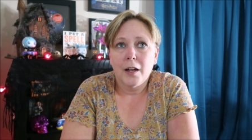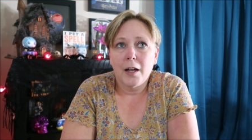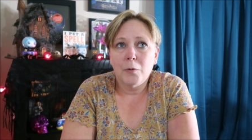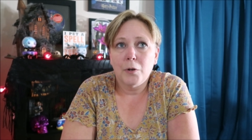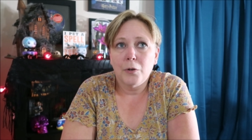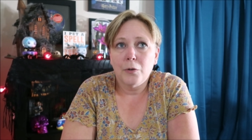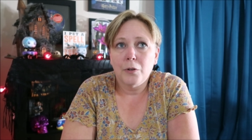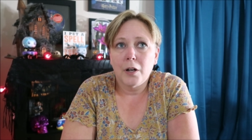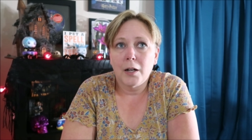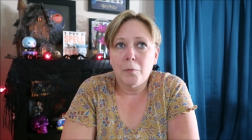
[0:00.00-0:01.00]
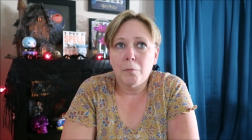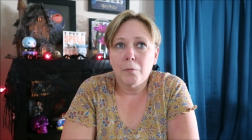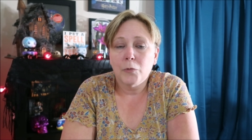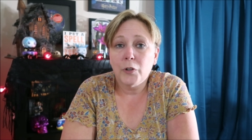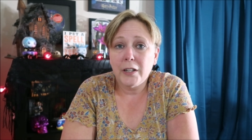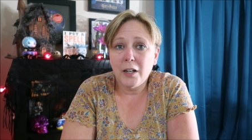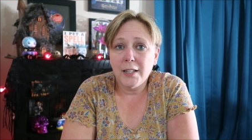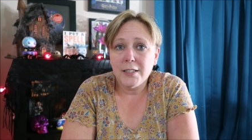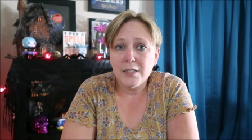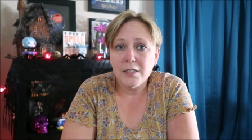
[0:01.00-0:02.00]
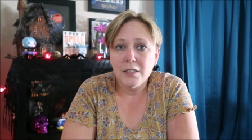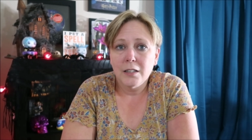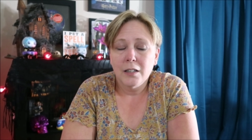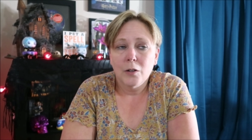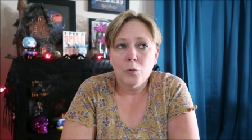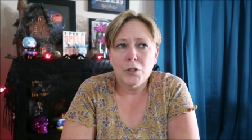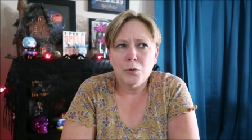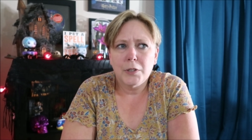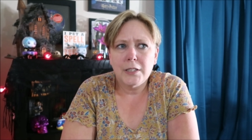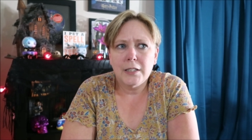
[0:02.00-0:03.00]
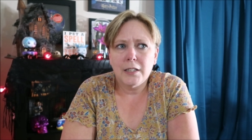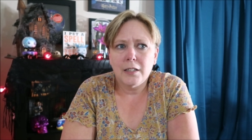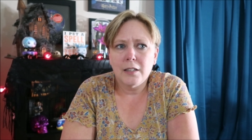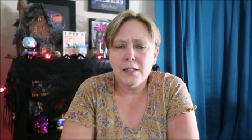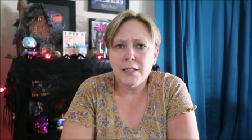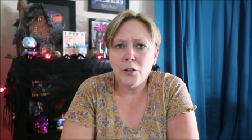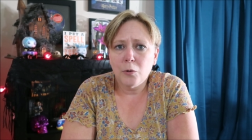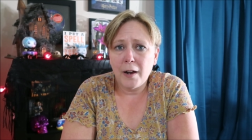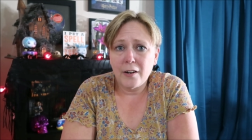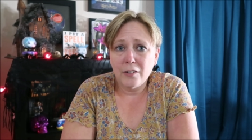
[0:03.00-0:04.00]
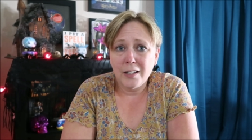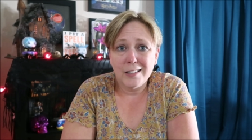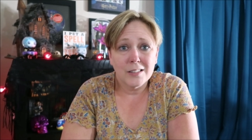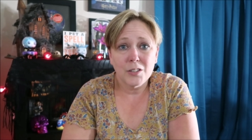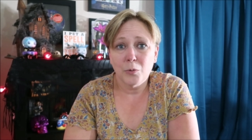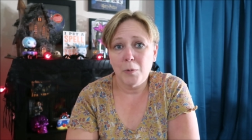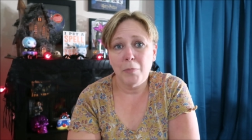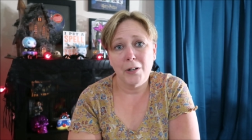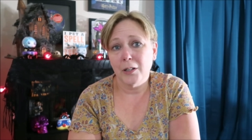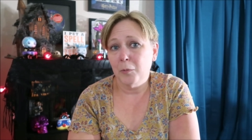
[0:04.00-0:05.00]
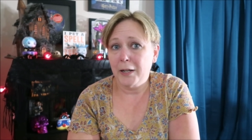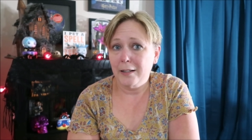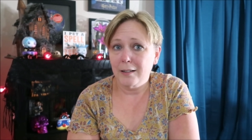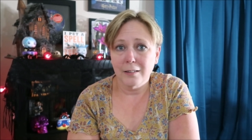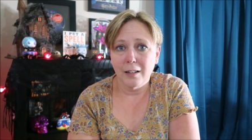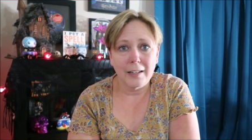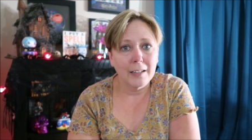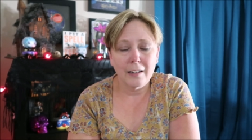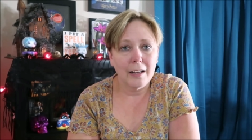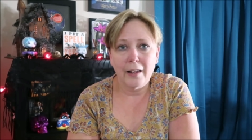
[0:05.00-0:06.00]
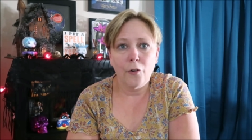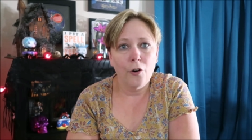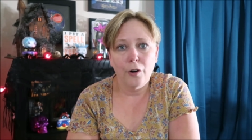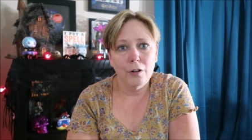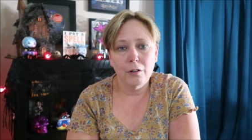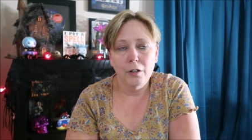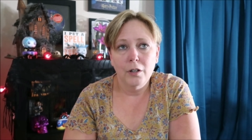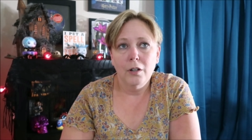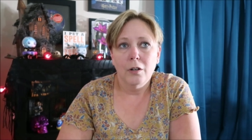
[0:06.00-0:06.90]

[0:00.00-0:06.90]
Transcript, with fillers: I rode Gringotts, which we did the single rider line, so we barely waited in line at all.